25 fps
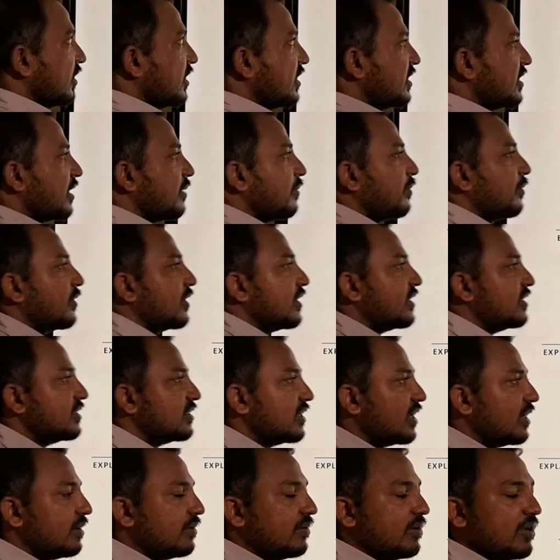these are
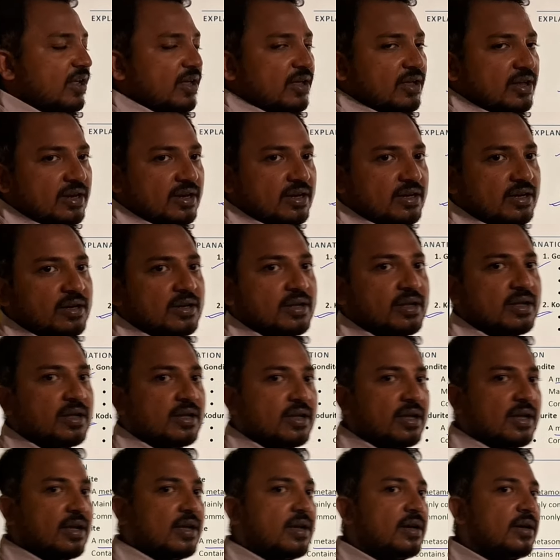potential
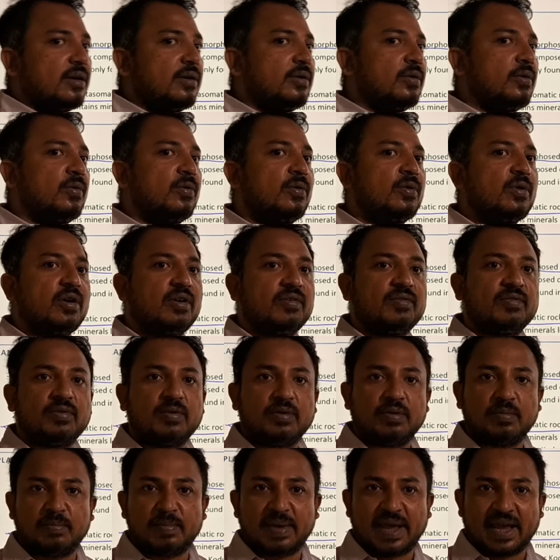ore
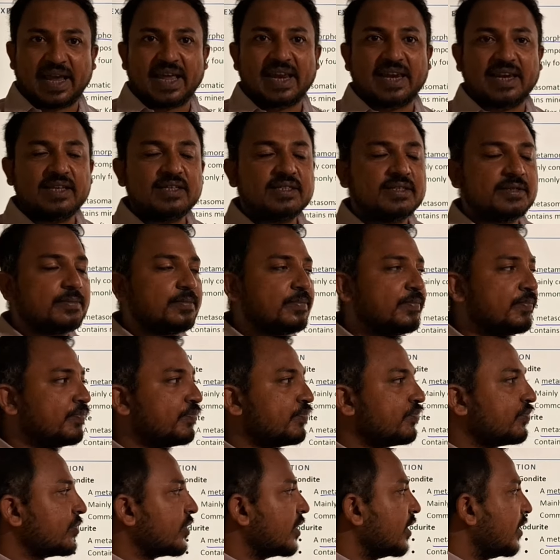of manganese
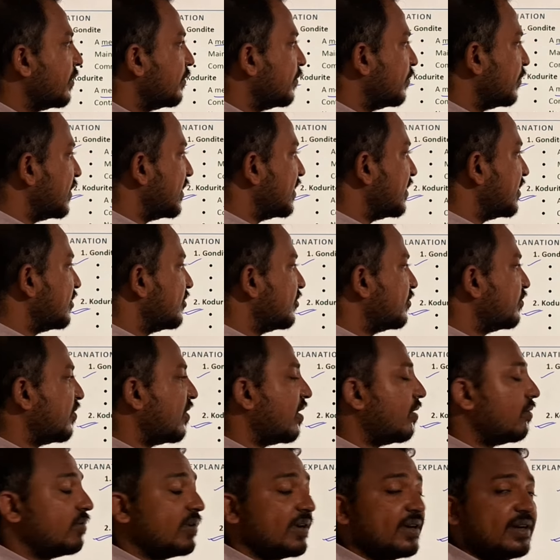which is
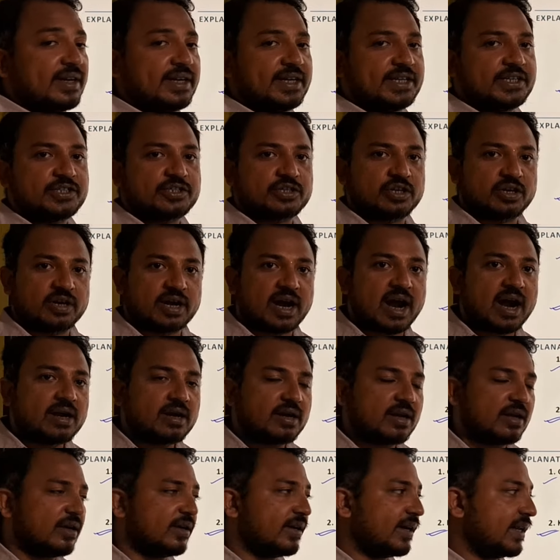found in Eastern
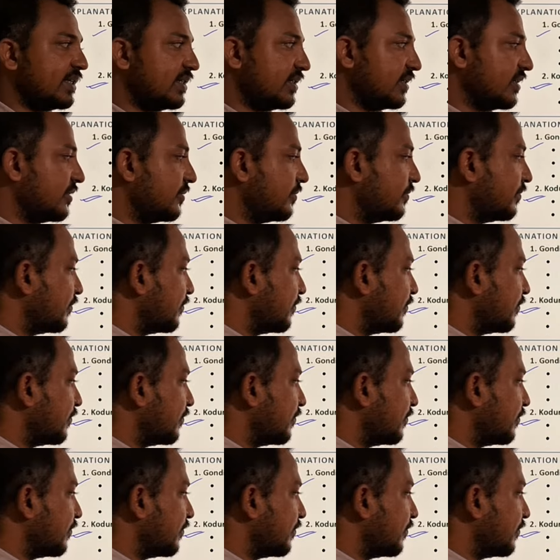Ghat region.